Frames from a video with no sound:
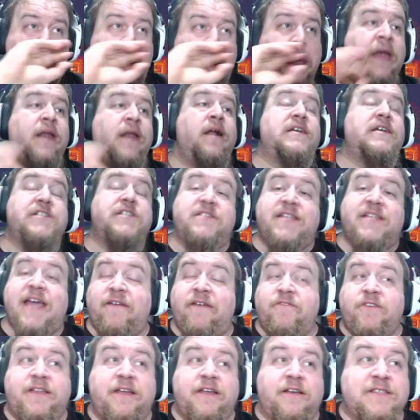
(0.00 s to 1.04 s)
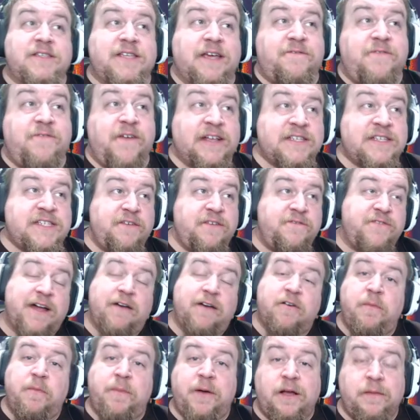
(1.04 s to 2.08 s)
And also, Tavern Tales, like fancy
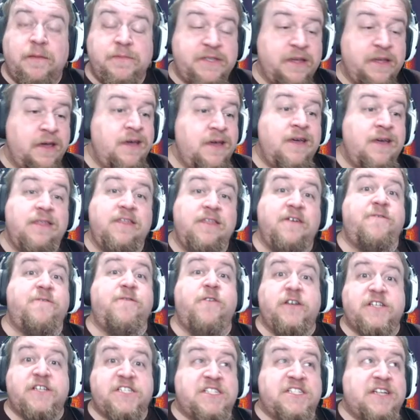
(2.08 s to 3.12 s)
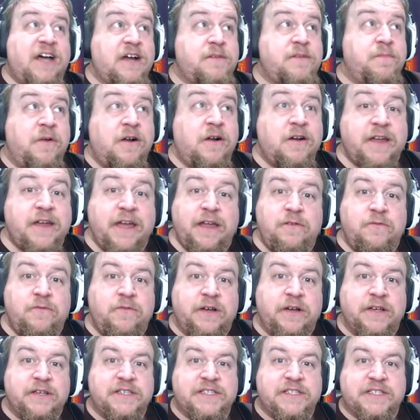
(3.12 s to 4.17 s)
flower bulbs. The first stock market
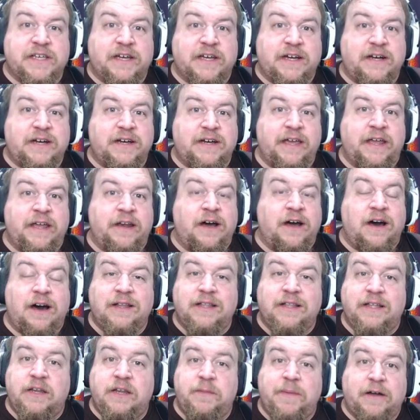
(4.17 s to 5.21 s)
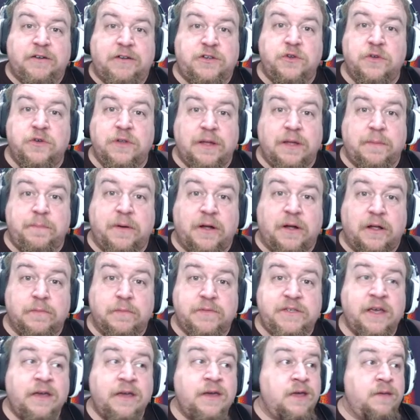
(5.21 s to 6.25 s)
was in Holland about tulip
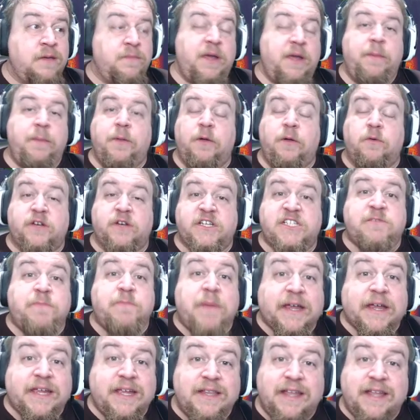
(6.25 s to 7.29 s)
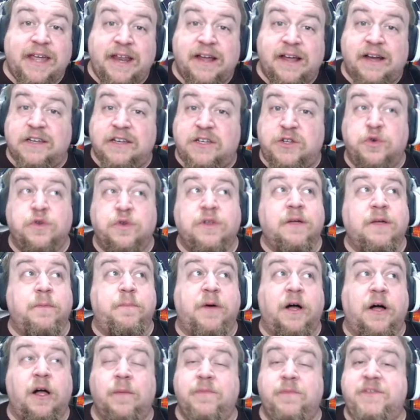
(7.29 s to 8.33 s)
bulbs. People were speculating on tulip
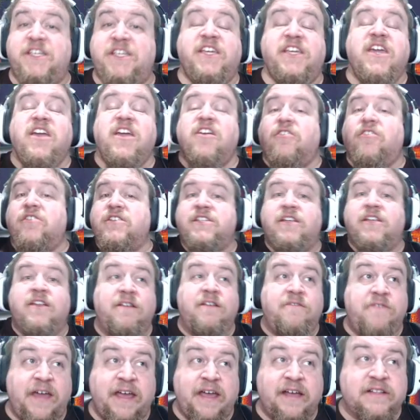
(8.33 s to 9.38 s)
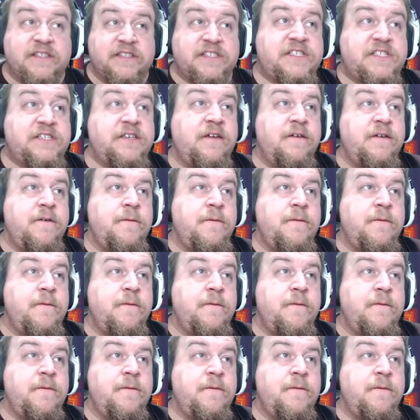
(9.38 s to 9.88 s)
bulbs years in advance.